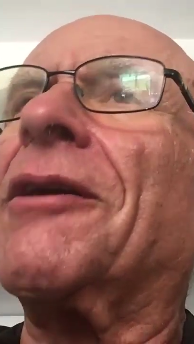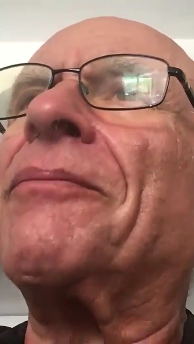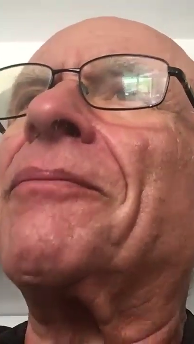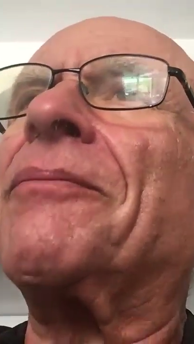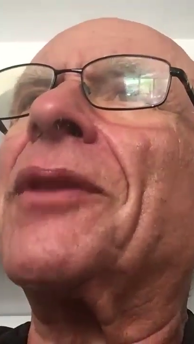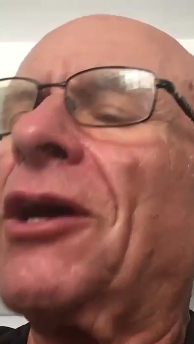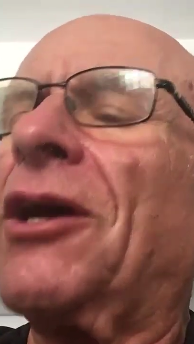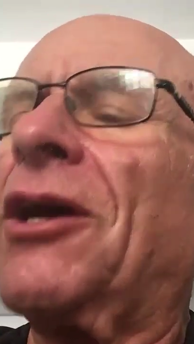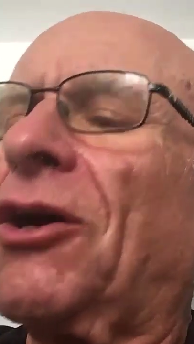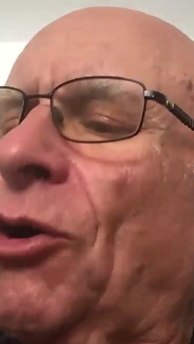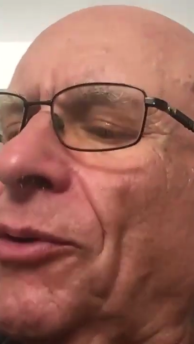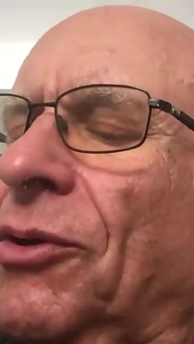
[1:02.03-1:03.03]
I
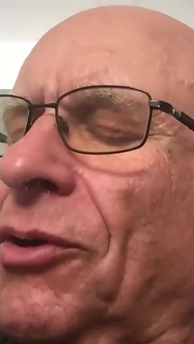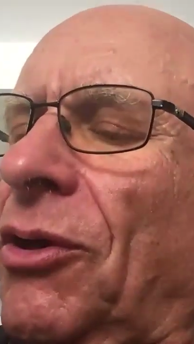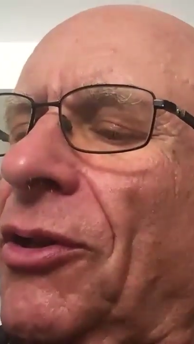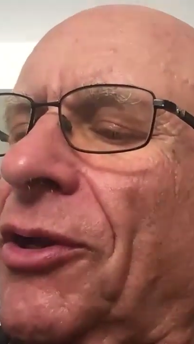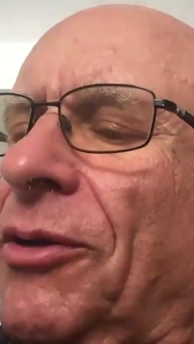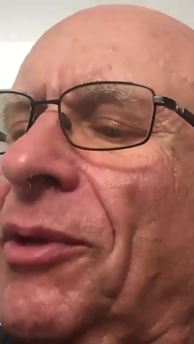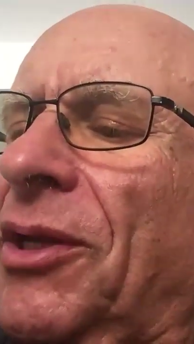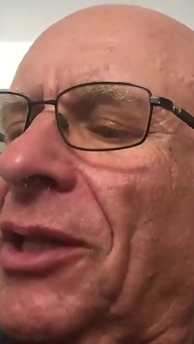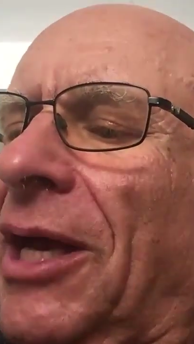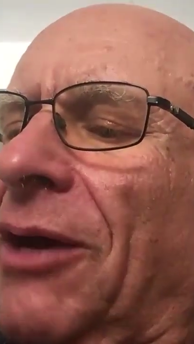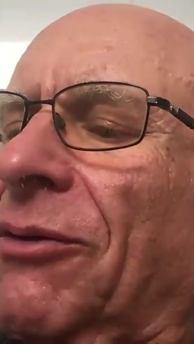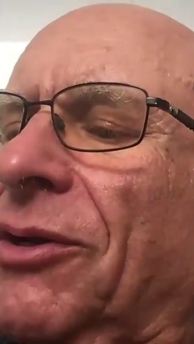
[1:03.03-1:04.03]

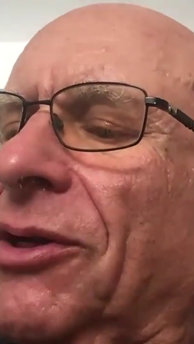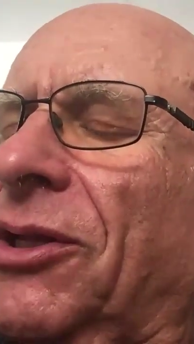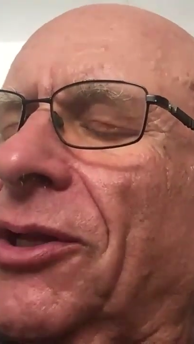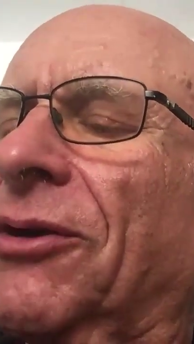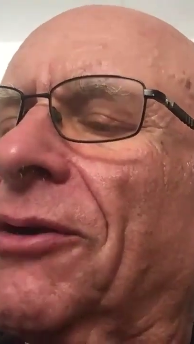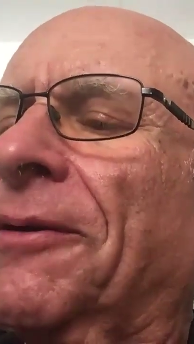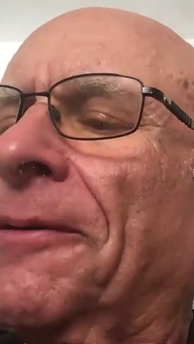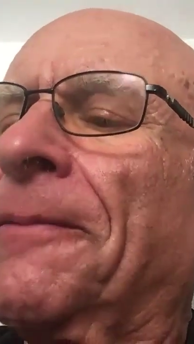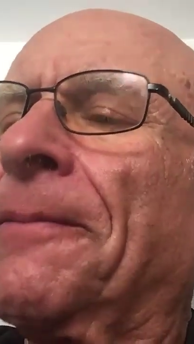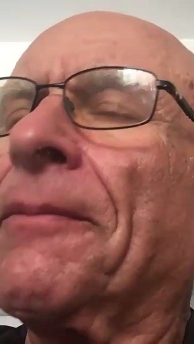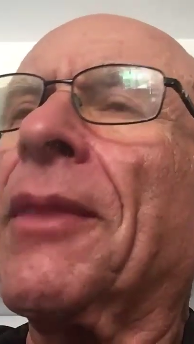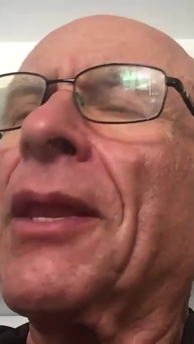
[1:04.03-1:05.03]
hope you can all hear me
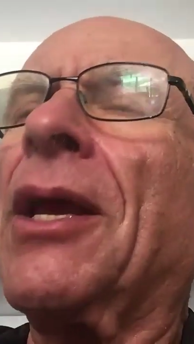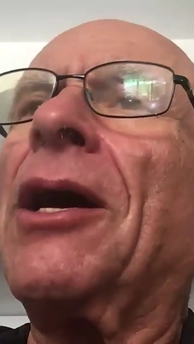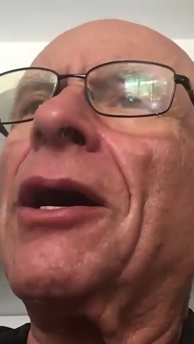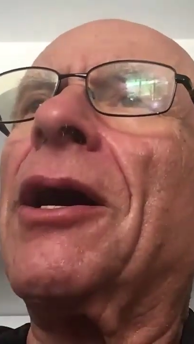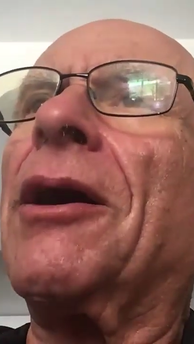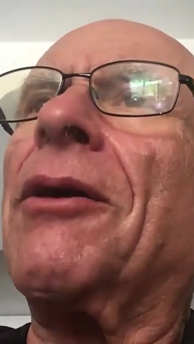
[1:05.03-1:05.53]
loud and clear.